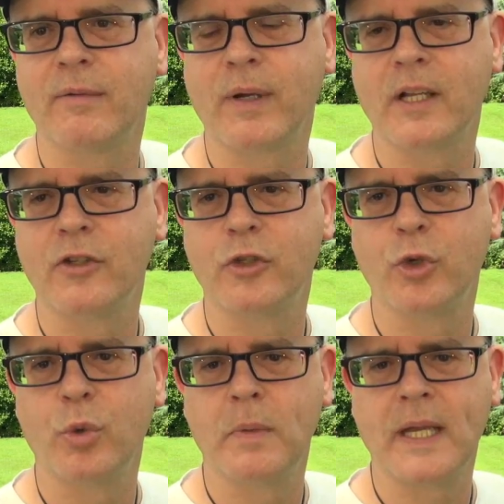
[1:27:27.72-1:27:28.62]
if we can
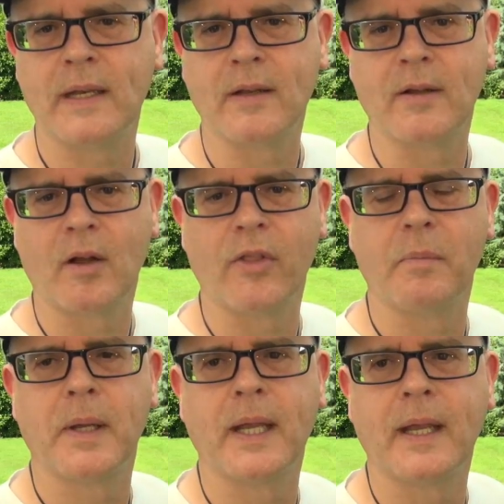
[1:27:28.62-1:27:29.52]
zoom in on
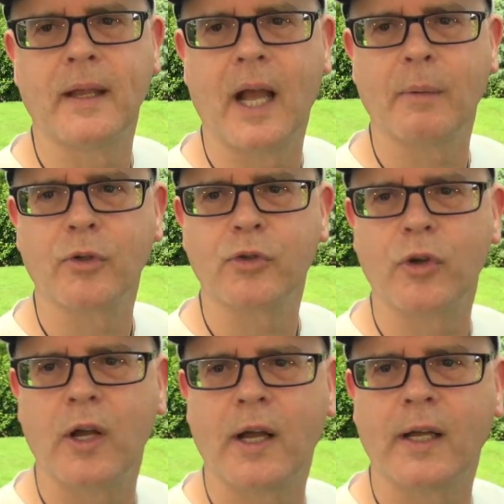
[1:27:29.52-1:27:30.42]
the bee. I will
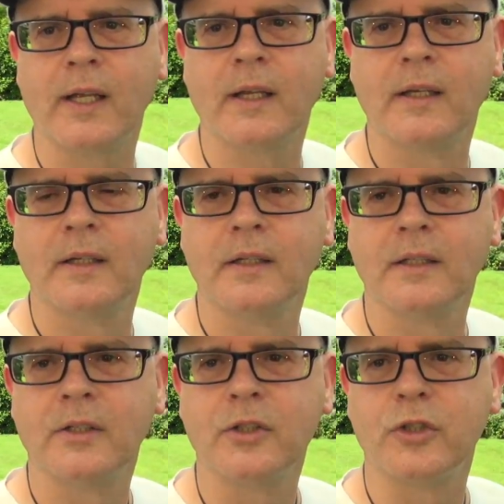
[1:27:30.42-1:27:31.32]
try
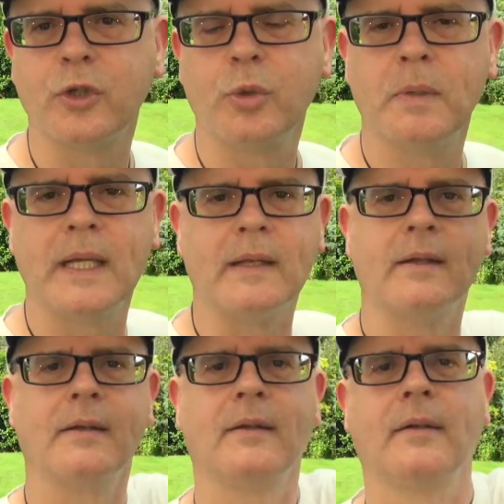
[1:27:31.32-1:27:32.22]
to zoom in.
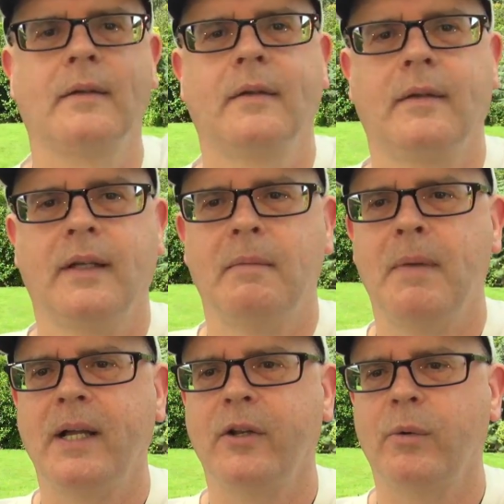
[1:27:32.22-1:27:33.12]
It
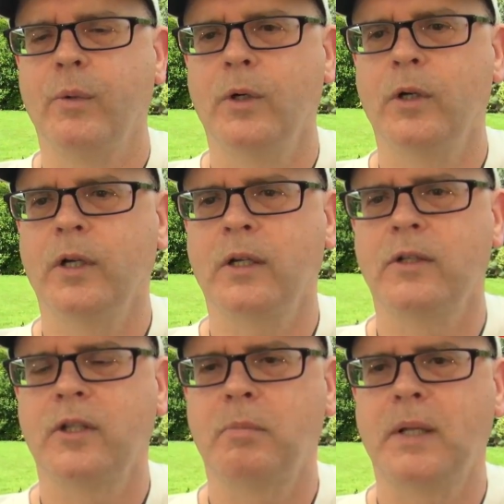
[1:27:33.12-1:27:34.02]
might not work,
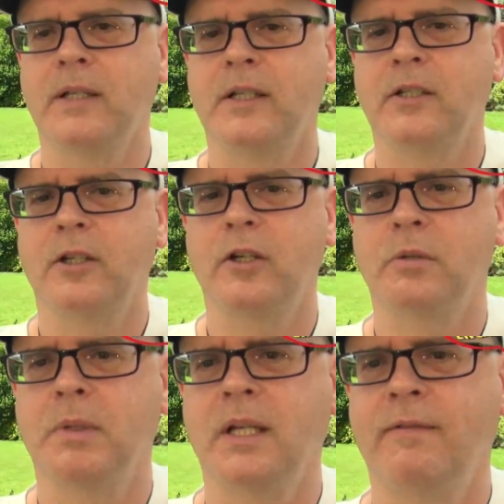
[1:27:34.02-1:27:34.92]
so please
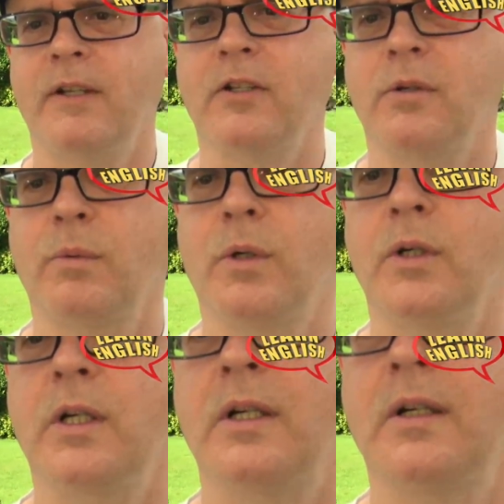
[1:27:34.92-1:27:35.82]
excuse me if it doesn't work.